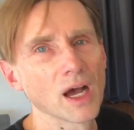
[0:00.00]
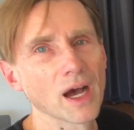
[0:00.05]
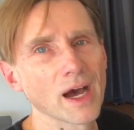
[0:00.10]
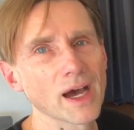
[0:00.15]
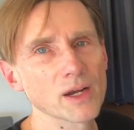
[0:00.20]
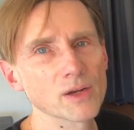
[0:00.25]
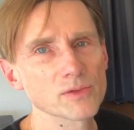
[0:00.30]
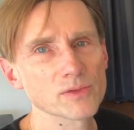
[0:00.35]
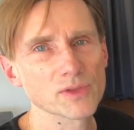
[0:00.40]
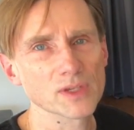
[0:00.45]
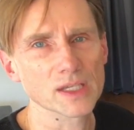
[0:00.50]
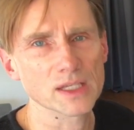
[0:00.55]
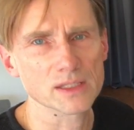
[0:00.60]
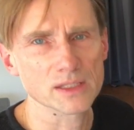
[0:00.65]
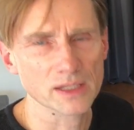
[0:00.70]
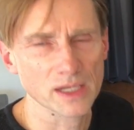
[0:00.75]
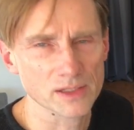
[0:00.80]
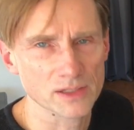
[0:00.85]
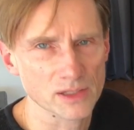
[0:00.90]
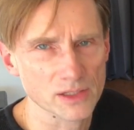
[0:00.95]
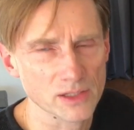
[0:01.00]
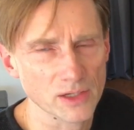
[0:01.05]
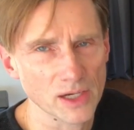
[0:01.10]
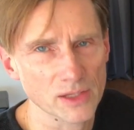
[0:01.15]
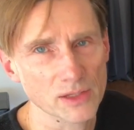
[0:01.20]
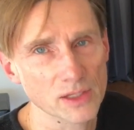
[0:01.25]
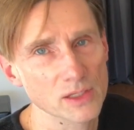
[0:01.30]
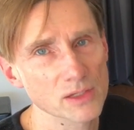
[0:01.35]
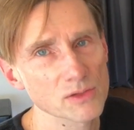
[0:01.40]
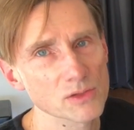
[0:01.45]
I don't think it's necessary.
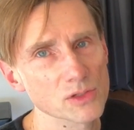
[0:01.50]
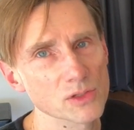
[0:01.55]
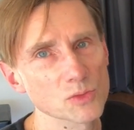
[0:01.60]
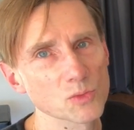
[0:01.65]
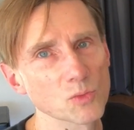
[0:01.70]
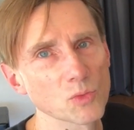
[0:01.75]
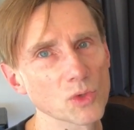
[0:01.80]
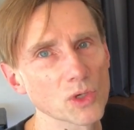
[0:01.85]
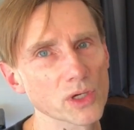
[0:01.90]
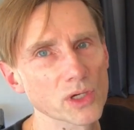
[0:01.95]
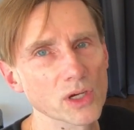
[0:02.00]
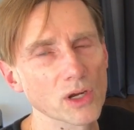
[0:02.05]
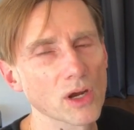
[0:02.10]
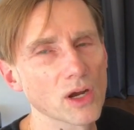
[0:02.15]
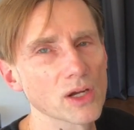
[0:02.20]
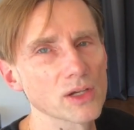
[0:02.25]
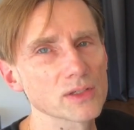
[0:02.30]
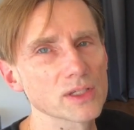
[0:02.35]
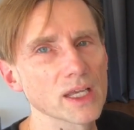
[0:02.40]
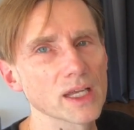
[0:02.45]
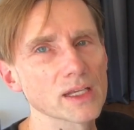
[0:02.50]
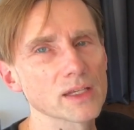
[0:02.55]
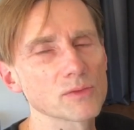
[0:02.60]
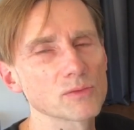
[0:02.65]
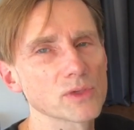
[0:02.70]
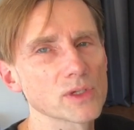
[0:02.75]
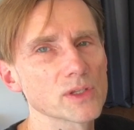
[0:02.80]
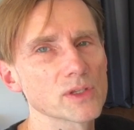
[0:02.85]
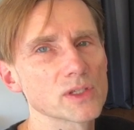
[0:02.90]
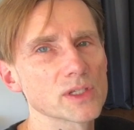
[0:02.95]
I think you should work on
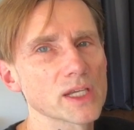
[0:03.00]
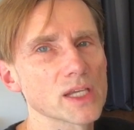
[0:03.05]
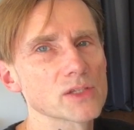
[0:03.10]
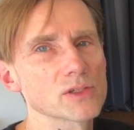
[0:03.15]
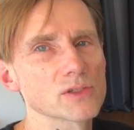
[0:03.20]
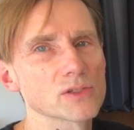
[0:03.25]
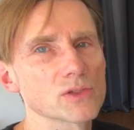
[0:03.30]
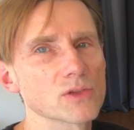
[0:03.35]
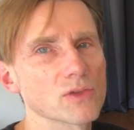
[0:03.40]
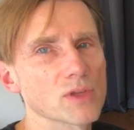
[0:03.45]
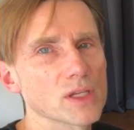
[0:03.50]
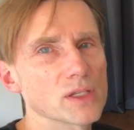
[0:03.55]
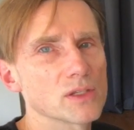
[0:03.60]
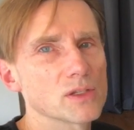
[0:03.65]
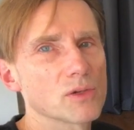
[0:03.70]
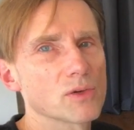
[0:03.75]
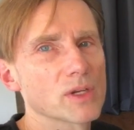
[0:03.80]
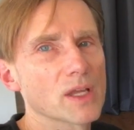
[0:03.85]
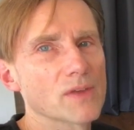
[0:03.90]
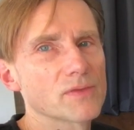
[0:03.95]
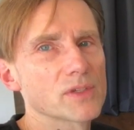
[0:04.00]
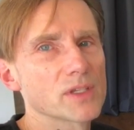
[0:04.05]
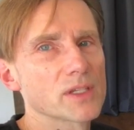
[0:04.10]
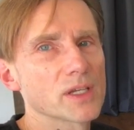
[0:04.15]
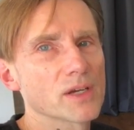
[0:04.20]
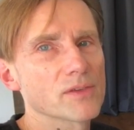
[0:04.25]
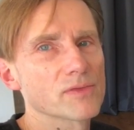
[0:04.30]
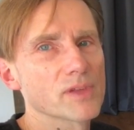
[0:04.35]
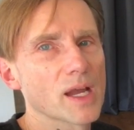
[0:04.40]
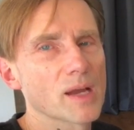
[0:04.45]
getting rid of the tension so that you don't have to
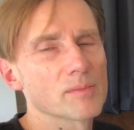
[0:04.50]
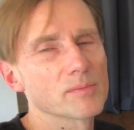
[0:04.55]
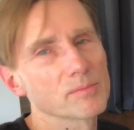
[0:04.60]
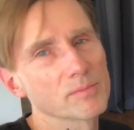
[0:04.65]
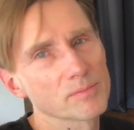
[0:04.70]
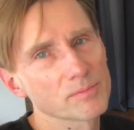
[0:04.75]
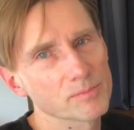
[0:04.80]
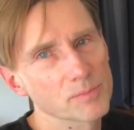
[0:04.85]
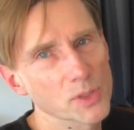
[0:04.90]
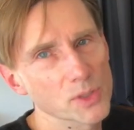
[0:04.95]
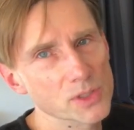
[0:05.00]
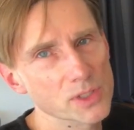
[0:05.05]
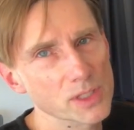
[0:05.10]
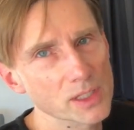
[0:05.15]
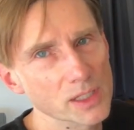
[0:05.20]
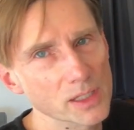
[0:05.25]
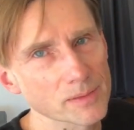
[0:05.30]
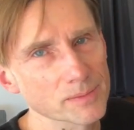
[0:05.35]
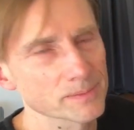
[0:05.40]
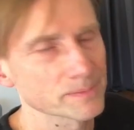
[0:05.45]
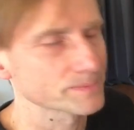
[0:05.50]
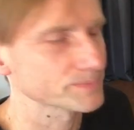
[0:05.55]
duck flap, personally.